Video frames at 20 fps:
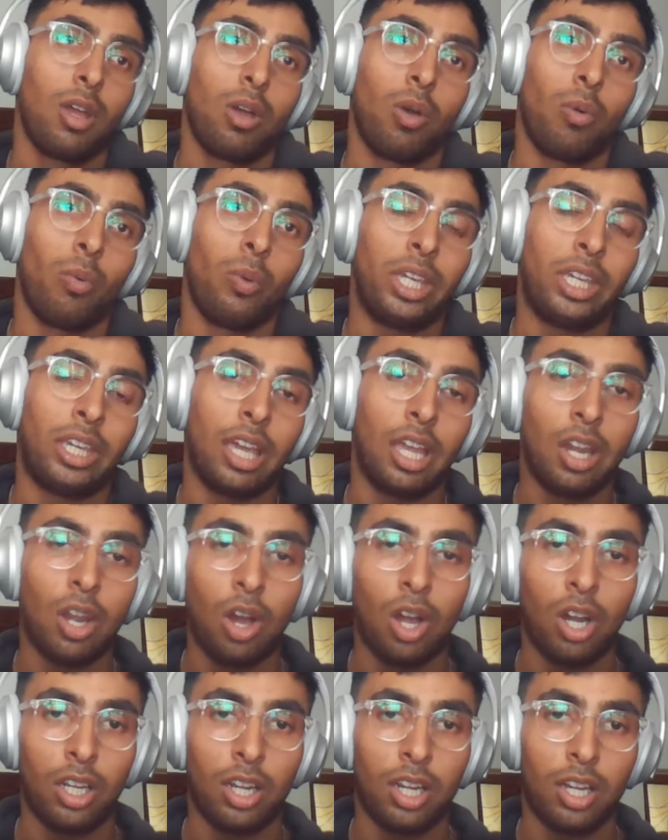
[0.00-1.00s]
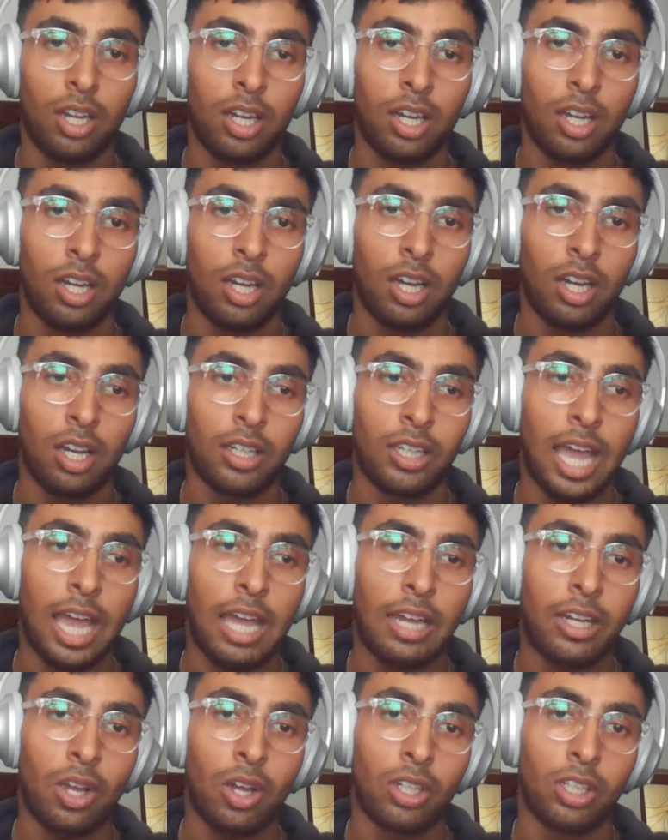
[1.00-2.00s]
we cannot
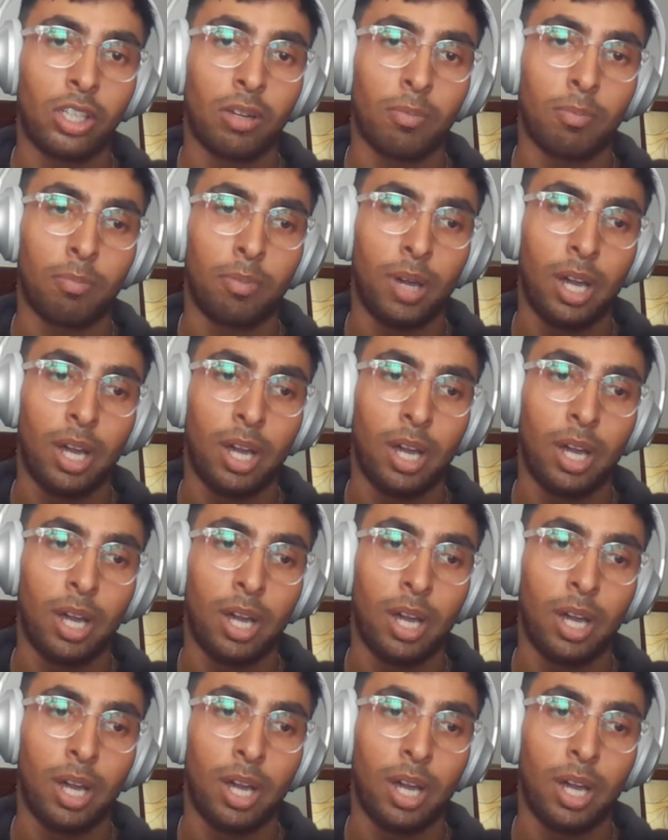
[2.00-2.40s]
carry on your